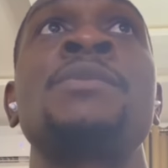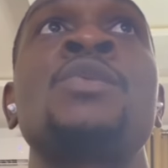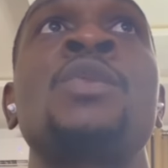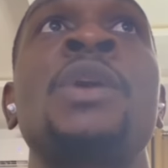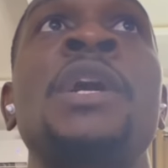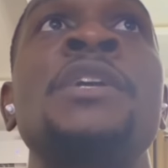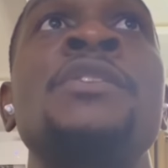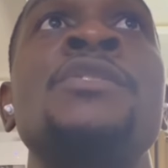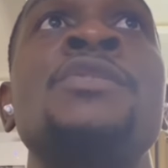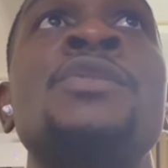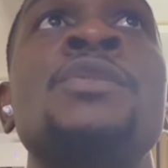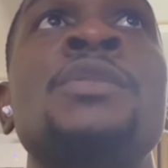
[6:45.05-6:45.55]
what
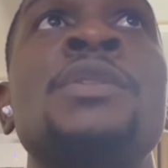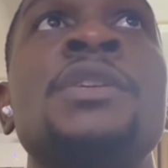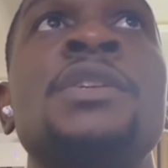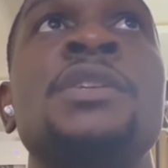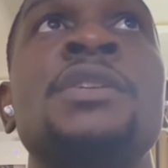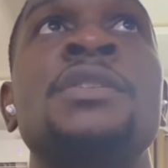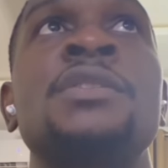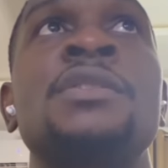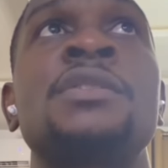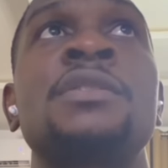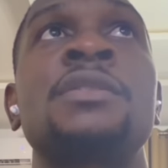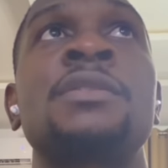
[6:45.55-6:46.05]
I do
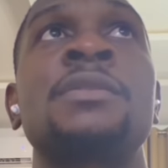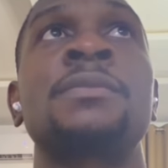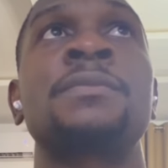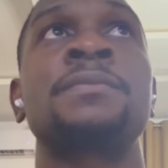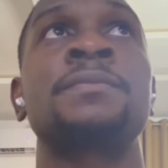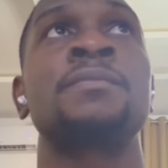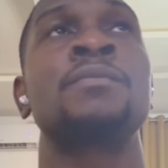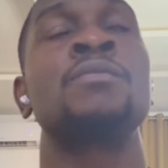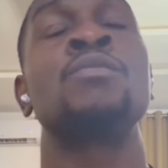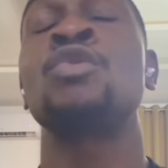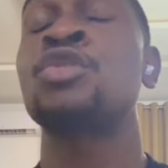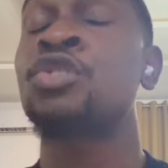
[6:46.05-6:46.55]
is,
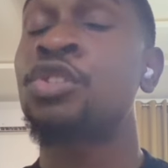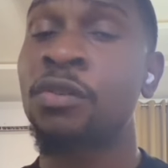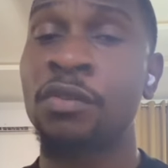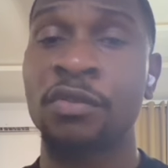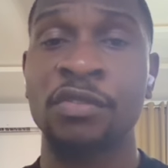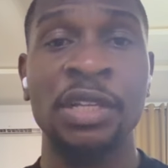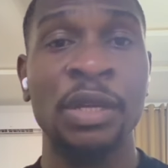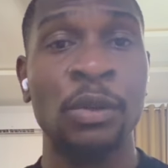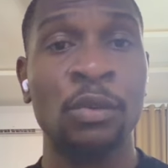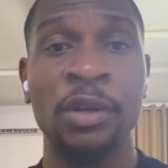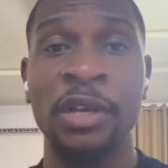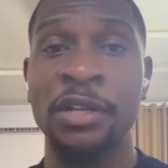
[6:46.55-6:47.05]
most of the
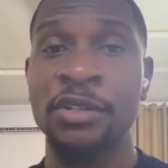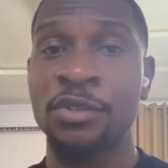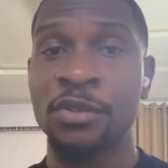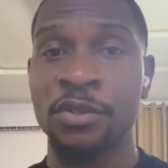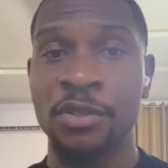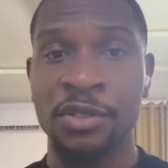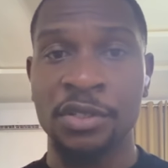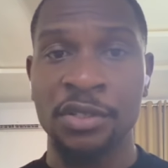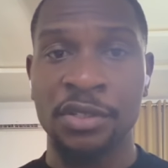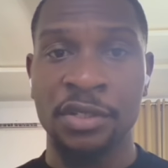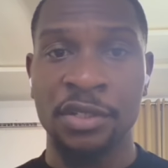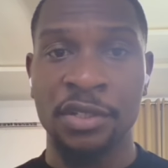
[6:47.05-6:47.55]
time what I do
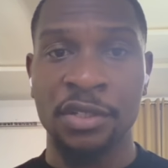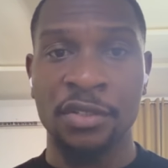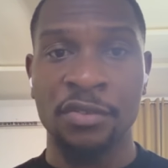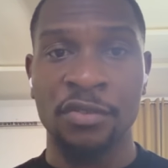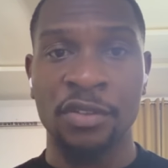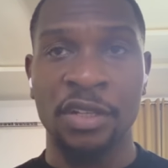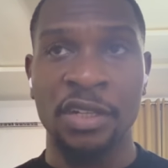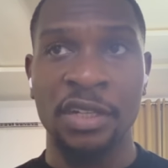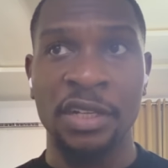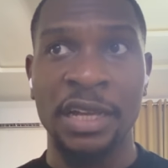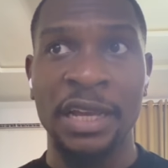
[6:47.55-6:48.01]
is this, right?